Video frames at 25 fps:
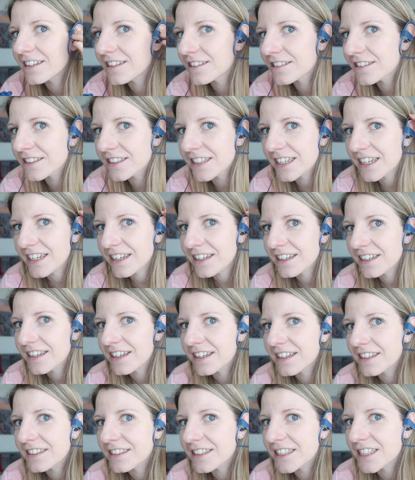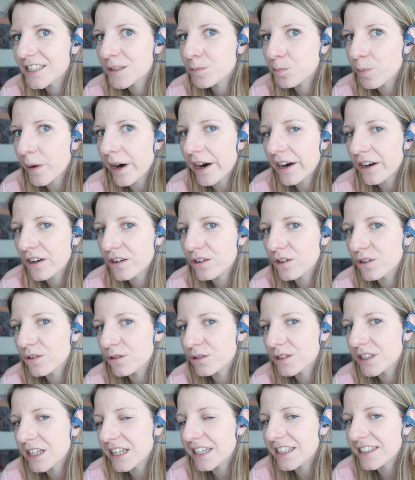you see this part
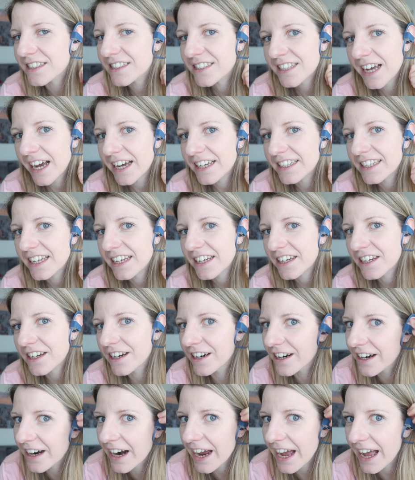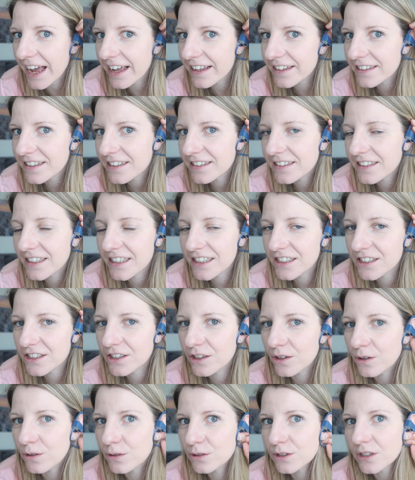goes inside the ear and this
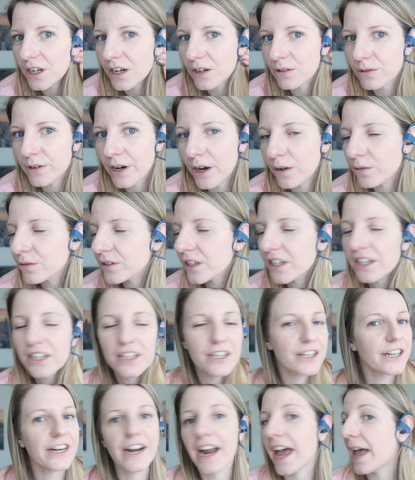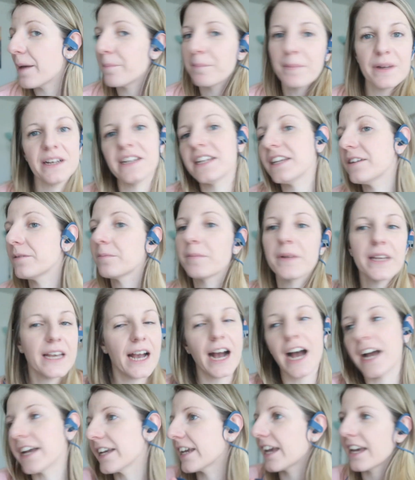goes around the ear, and believe me,
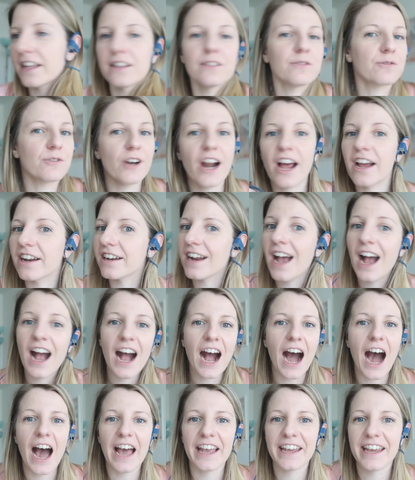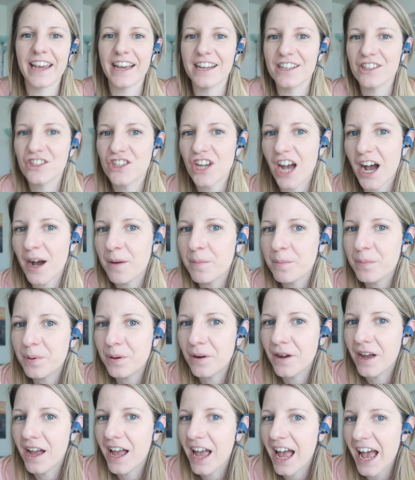I can run, I can jump,
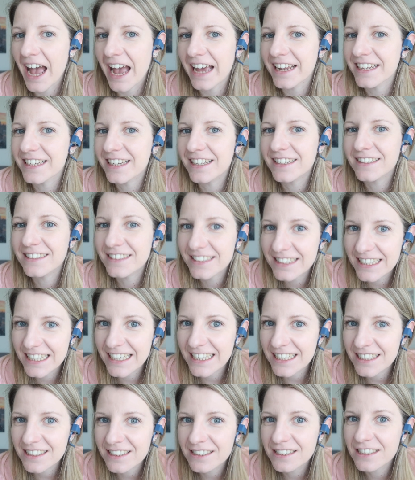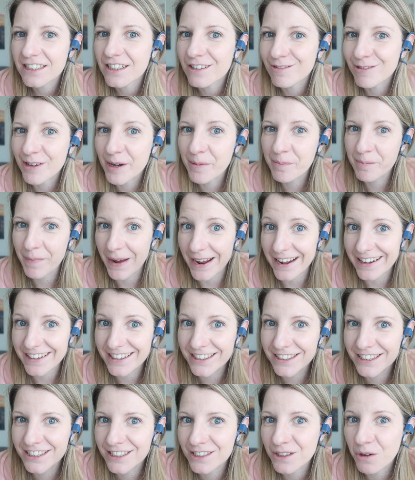and this
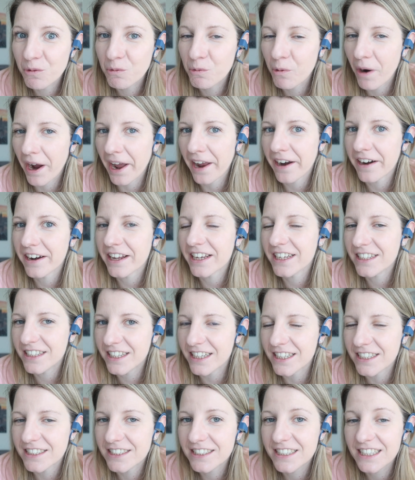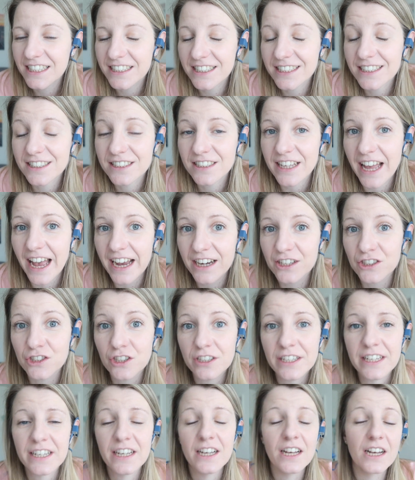remains where it is. It is
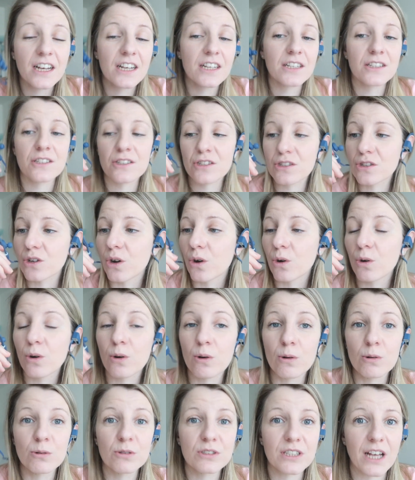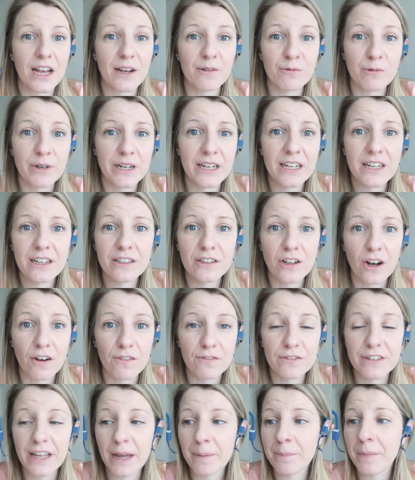actually so cool. I really
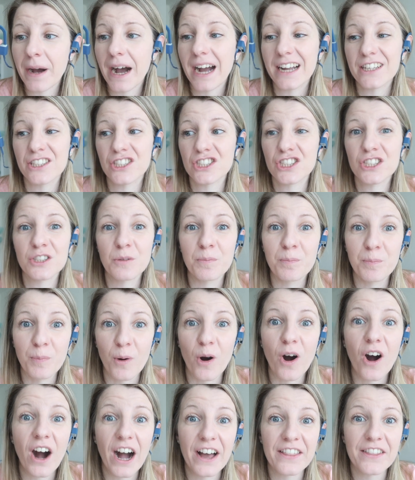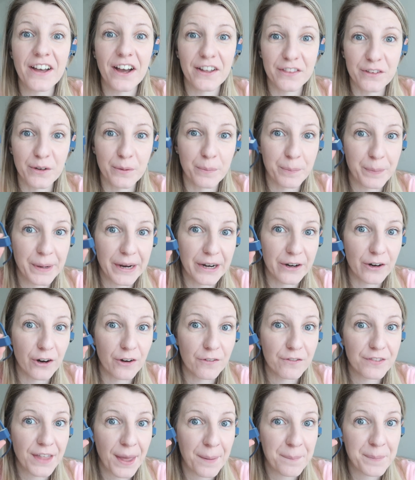love them. I just bought another pair
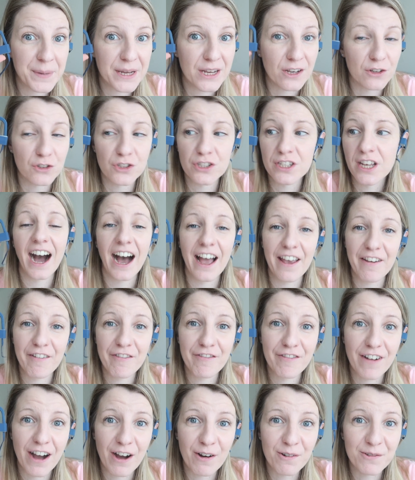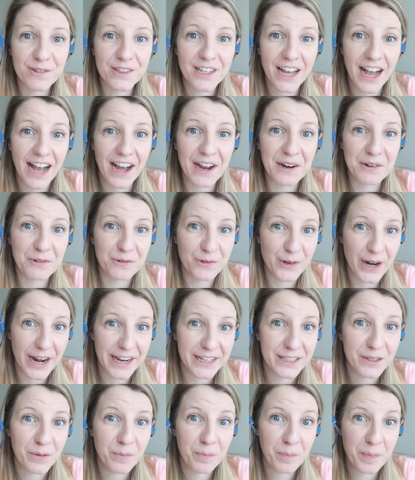of them because I found a
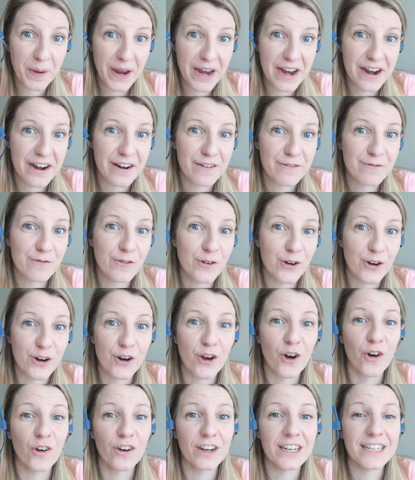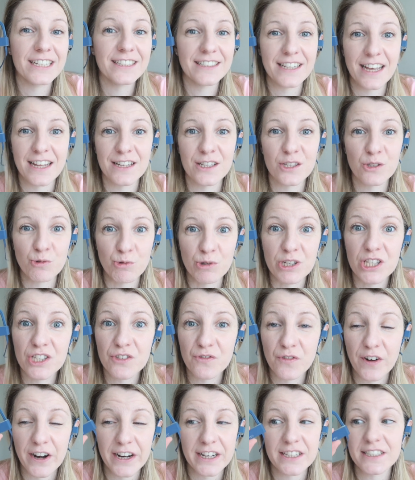red pair for only 10 Swiss
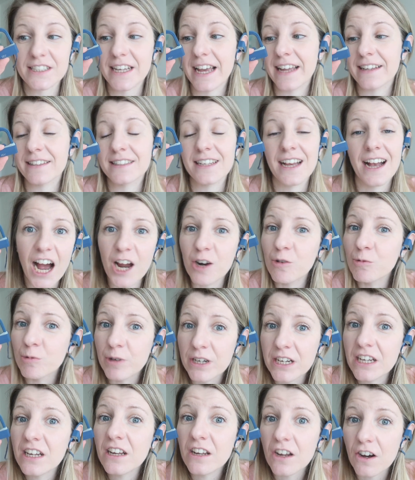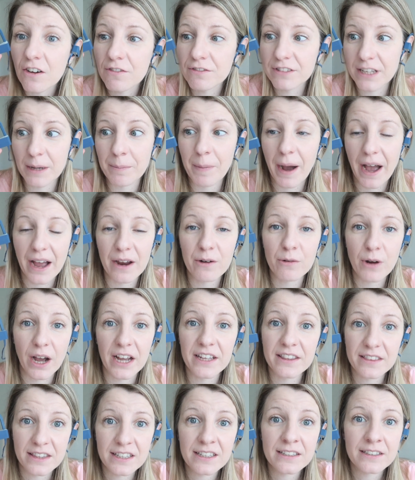francs, and I really love them.
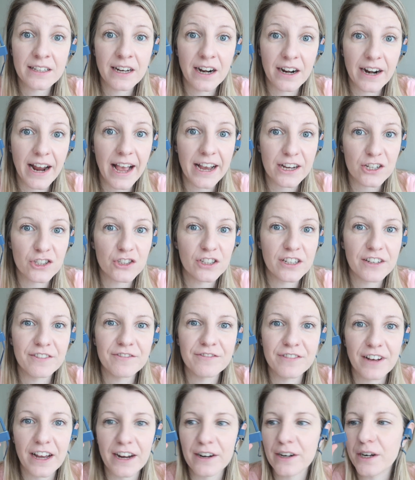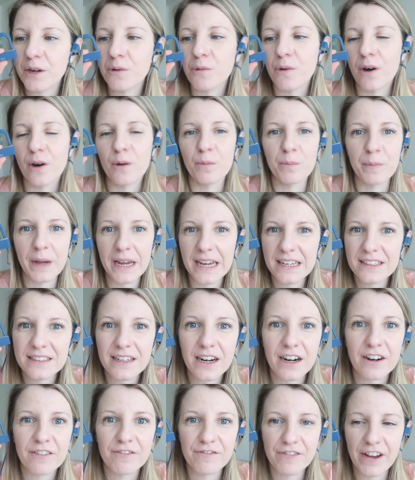I think they're actually very well made,
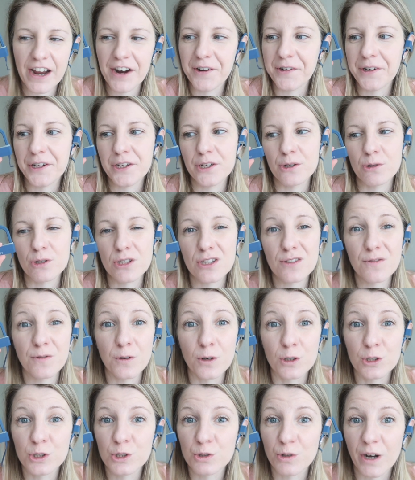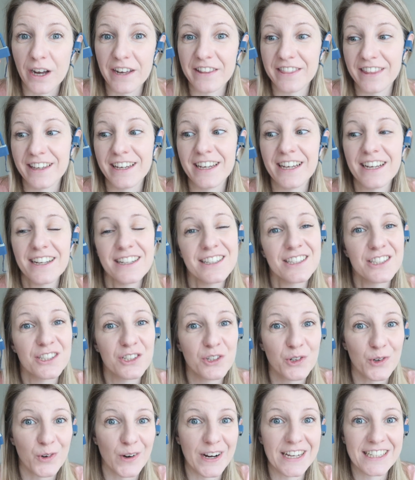they're very useful, so I think it's
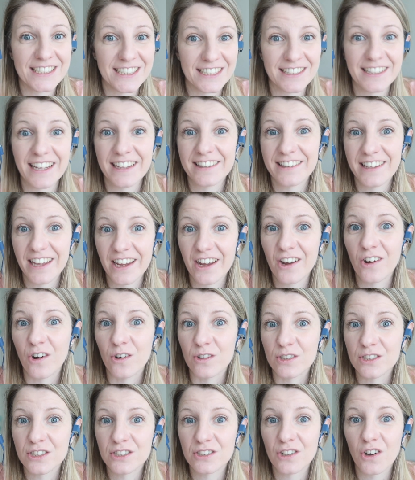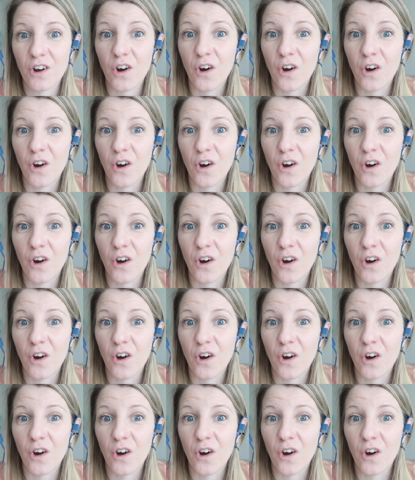crazy that they cost